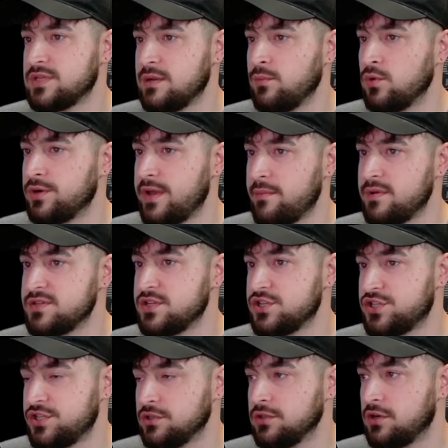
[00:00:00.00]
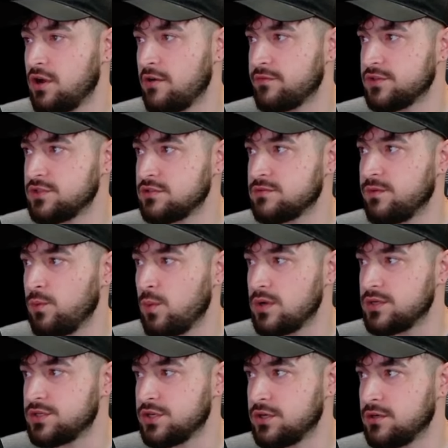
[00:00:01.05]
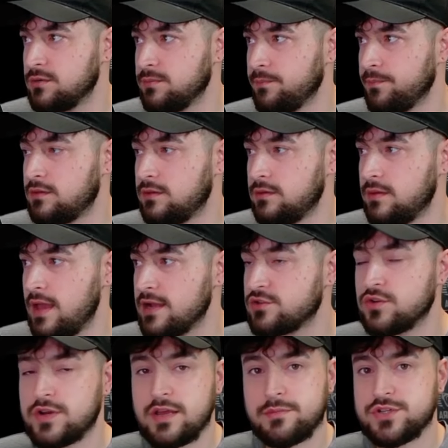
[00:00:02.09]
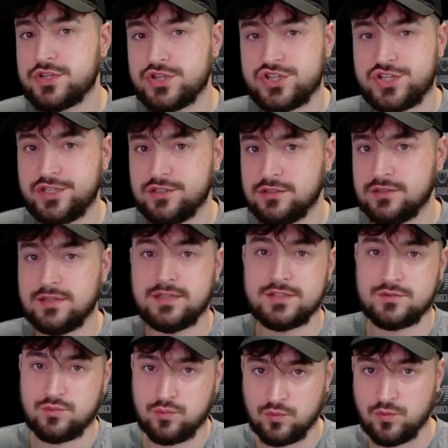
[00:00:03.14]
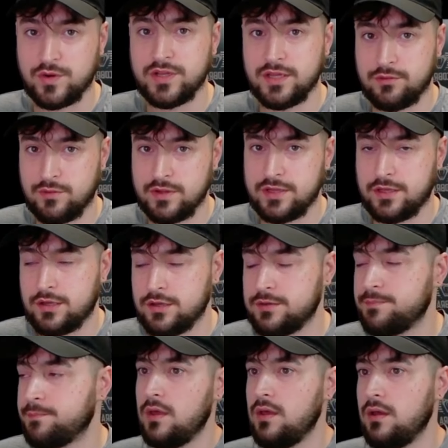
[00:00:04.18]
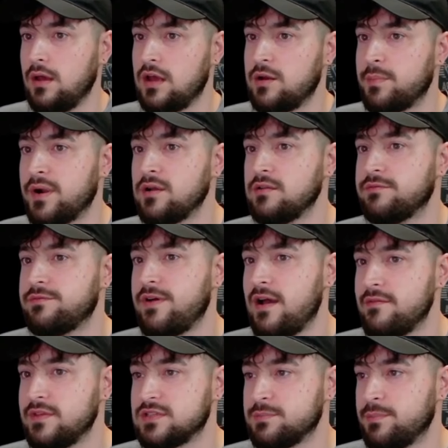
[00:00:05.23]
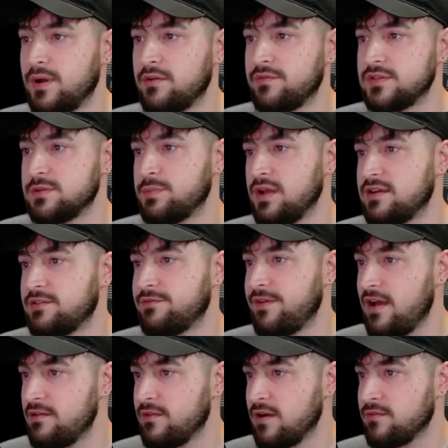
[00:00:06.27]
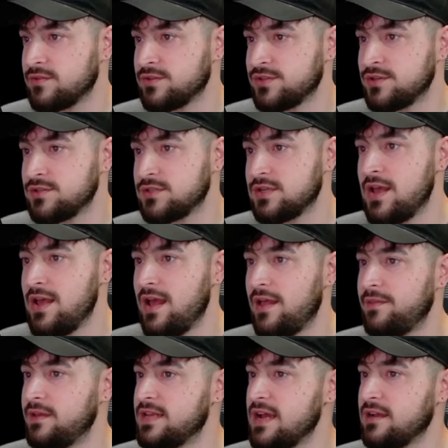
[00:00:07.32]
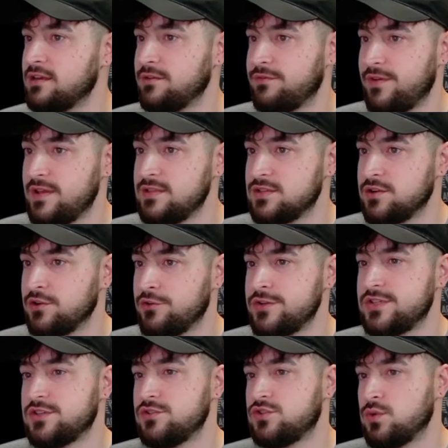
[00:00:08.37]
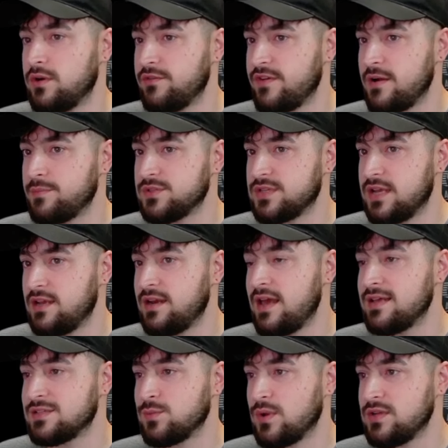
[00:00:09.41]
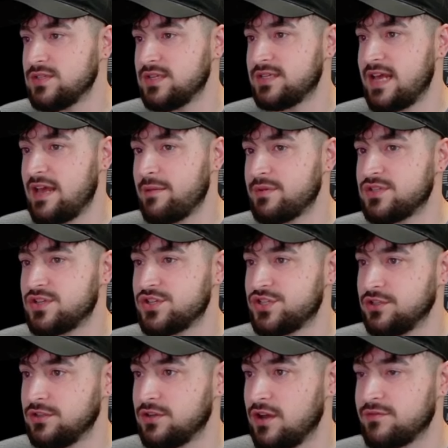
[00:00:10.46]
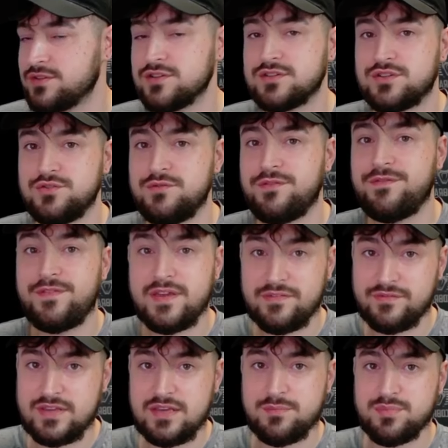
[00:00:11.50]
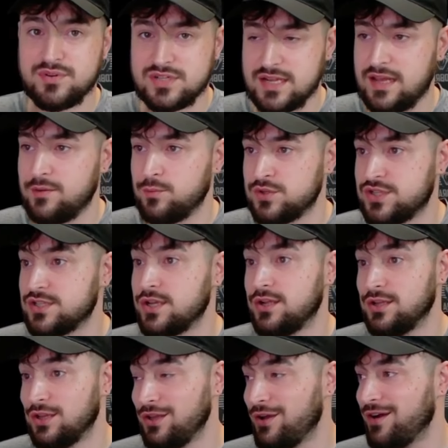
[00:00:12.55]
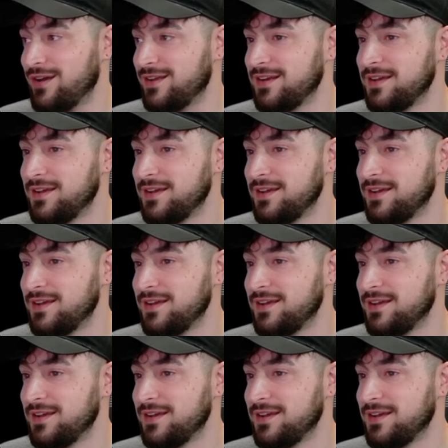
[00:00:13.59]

more damage to shielded officers for 1 turn. Extra damage to shield is really, really good. At Unparalleled 5, this buff is applied to 5 officers, and the attack and defense are increased to 25%, as well as the damage to shielded officers to 50%, which is a lot.